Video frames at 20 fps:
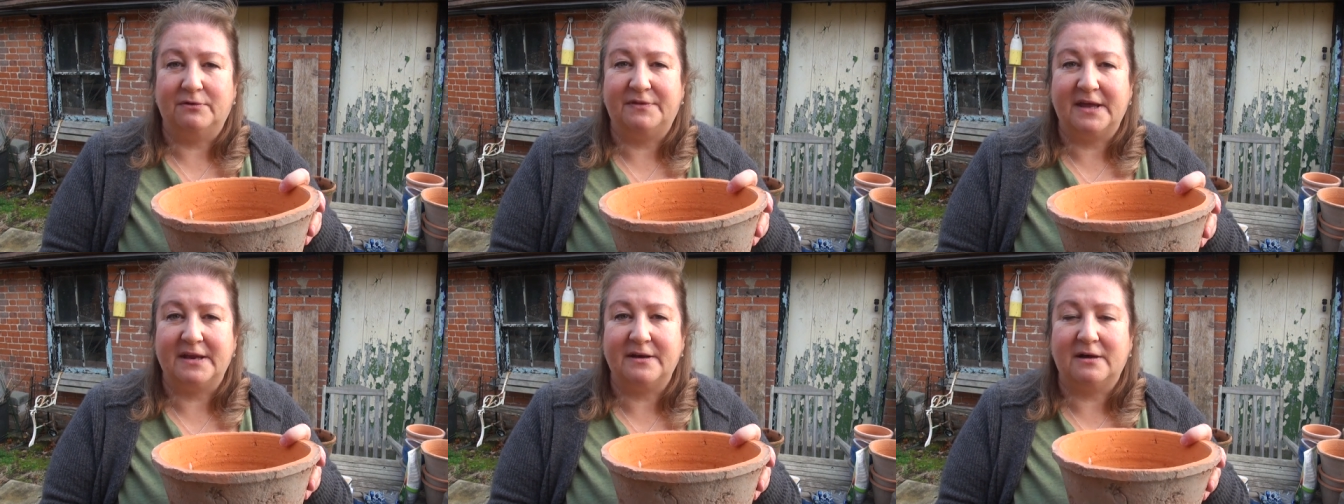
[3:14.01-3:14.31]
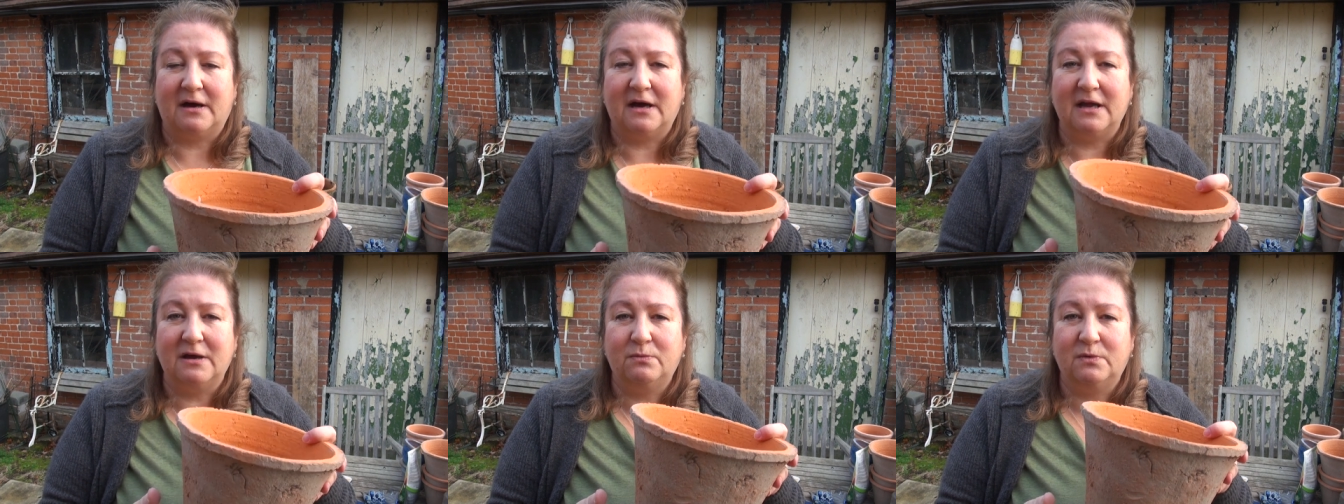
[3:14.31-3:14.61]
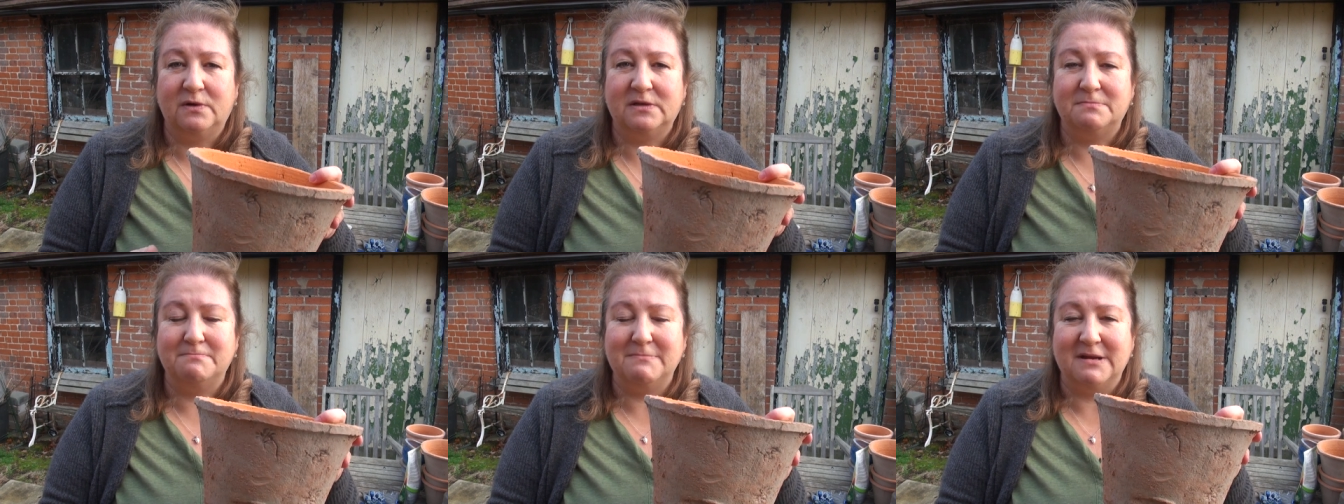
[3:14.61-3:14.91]
then I
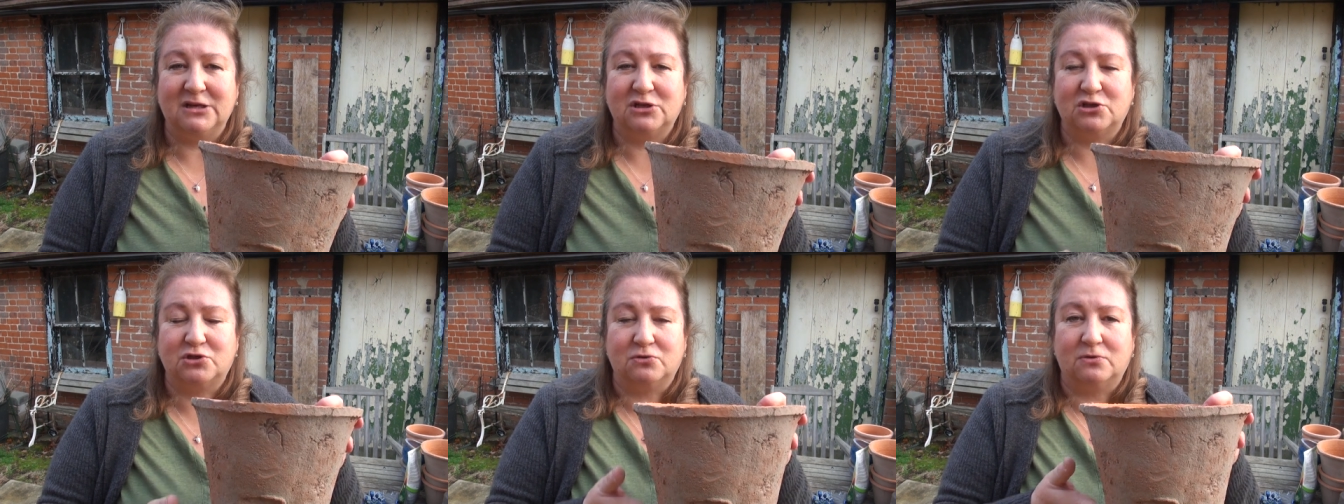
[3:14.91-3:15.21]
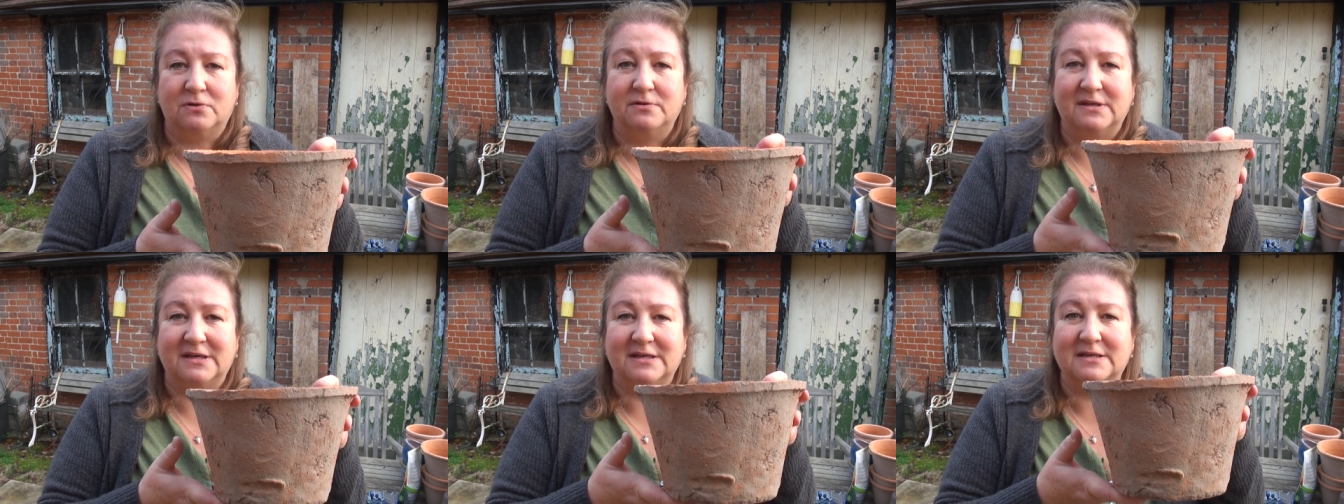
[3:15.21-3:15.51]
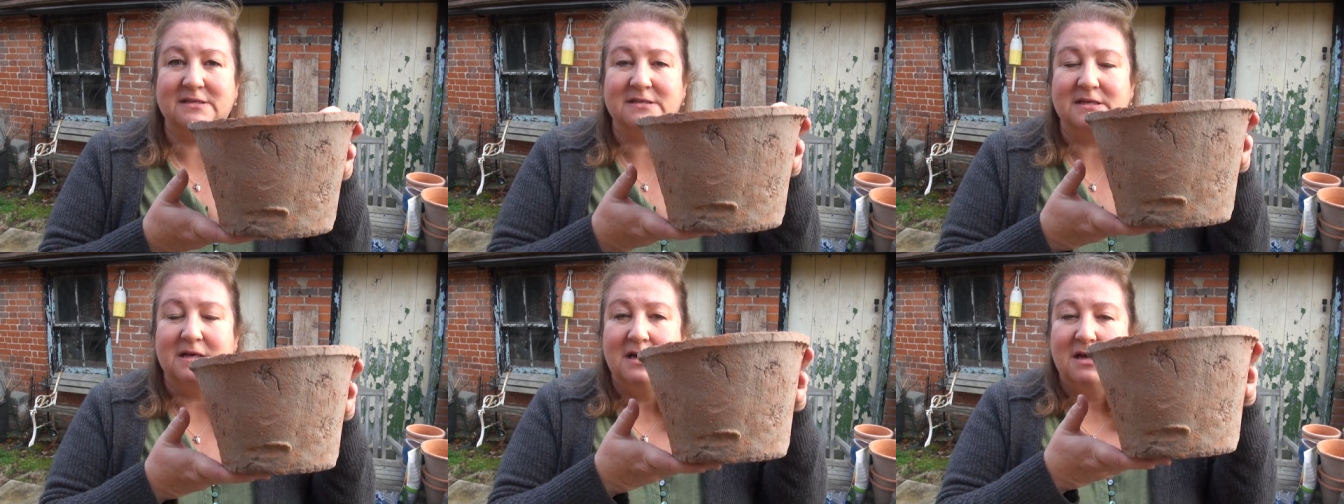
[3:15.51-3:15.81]
would make sure
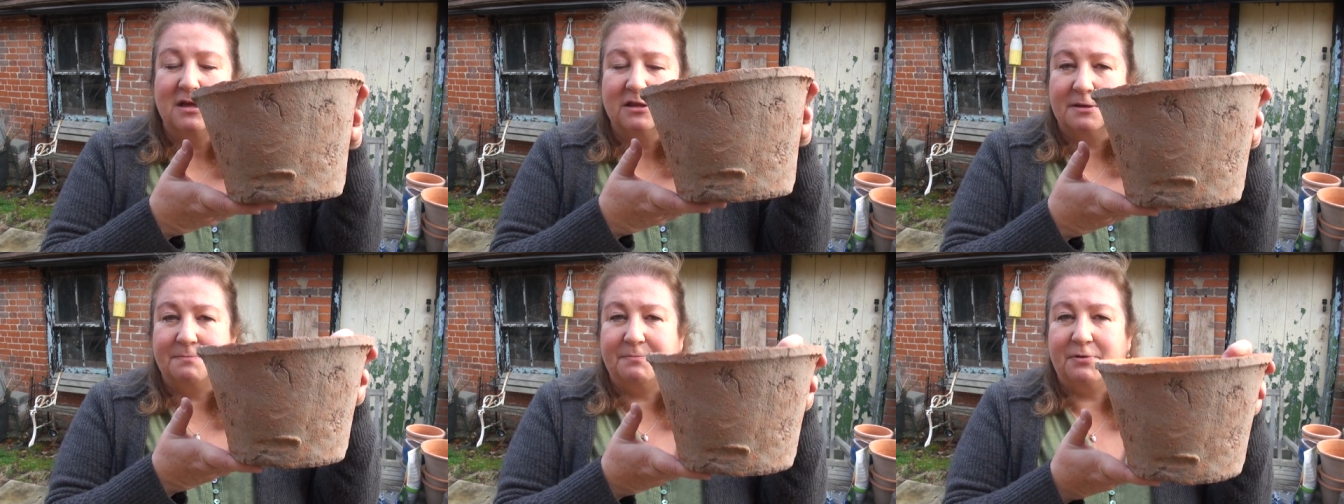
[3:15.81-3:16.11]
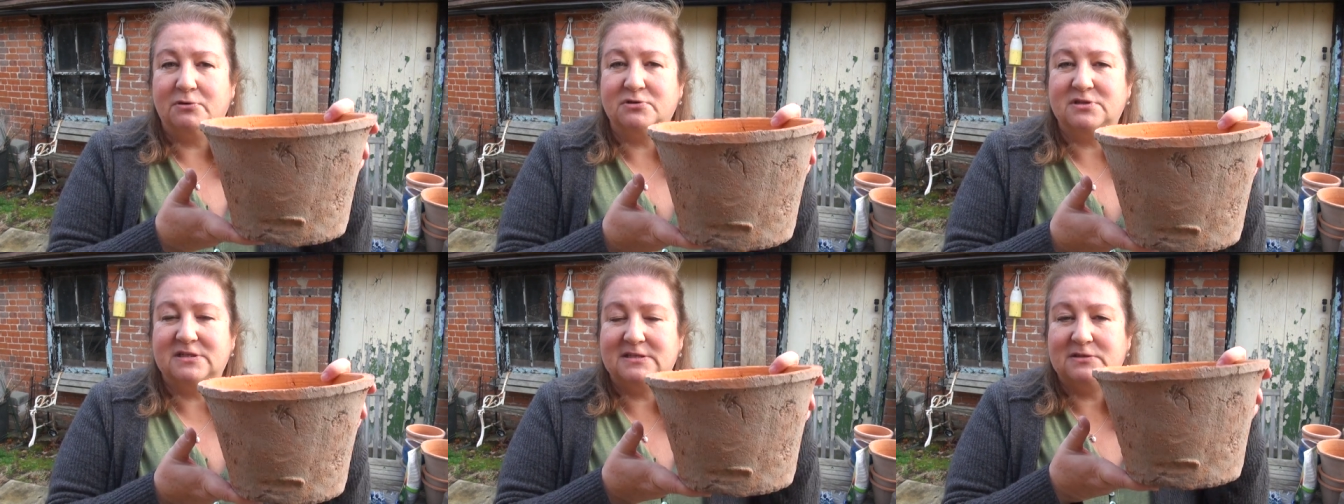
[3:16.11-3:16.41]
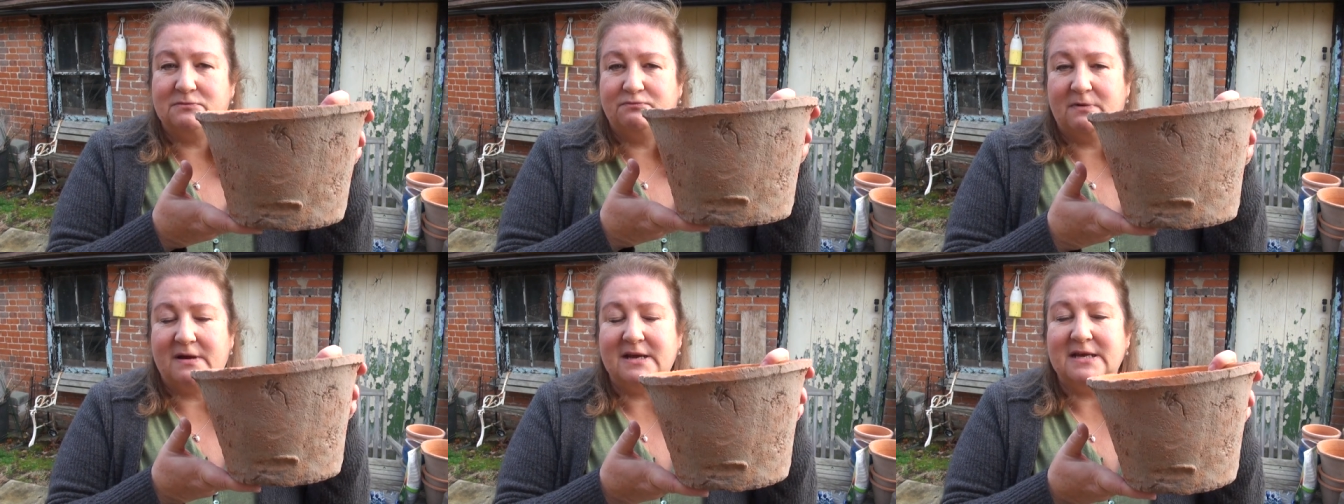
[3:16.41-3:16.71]
that the pot
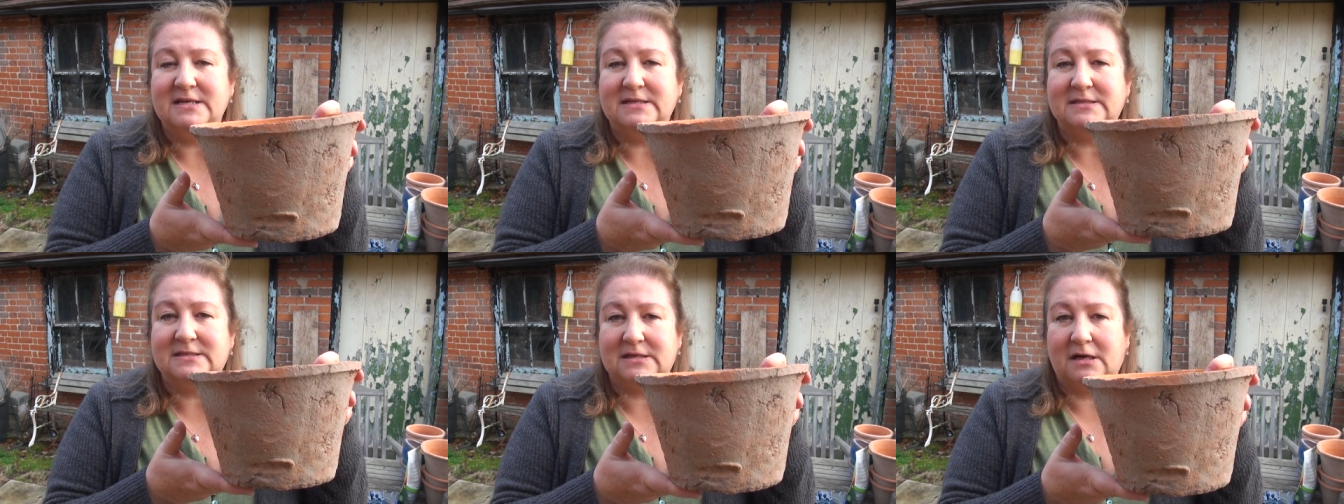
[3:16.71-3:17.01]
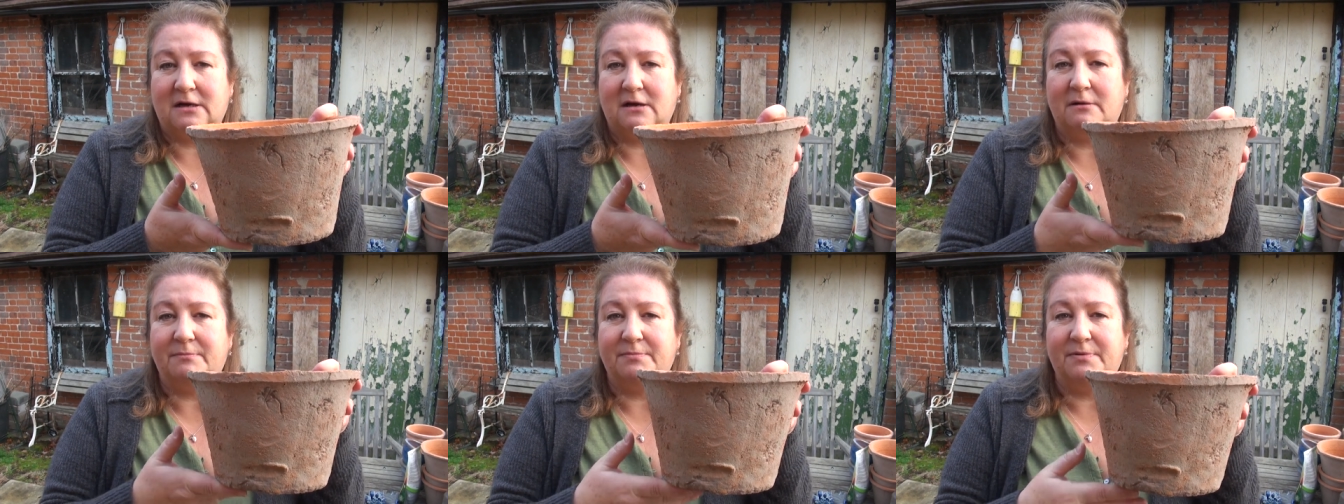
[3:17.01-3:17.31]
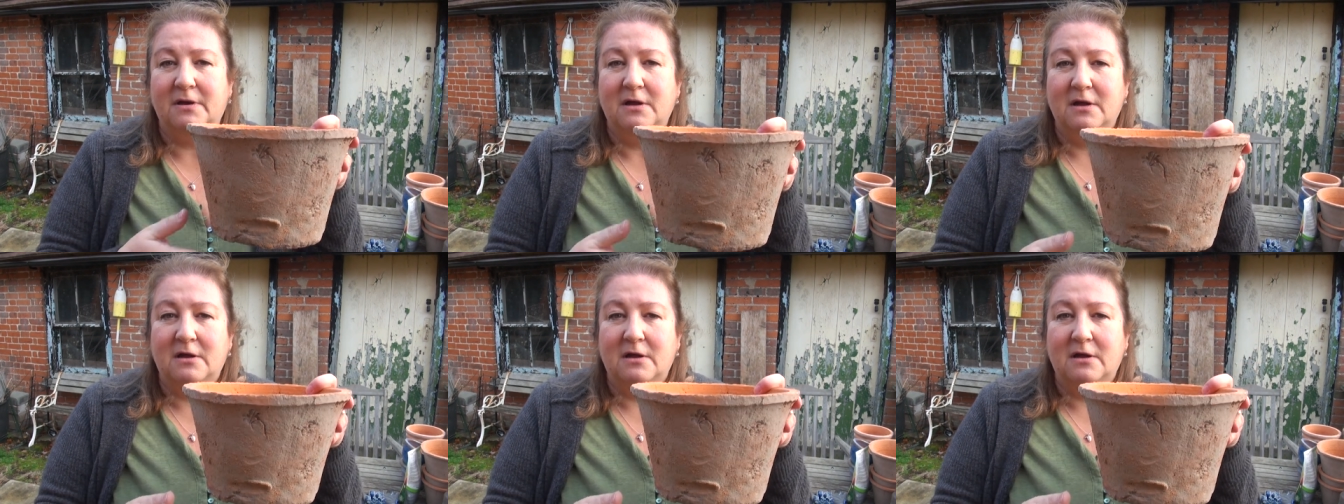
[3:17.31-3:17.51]
is raised up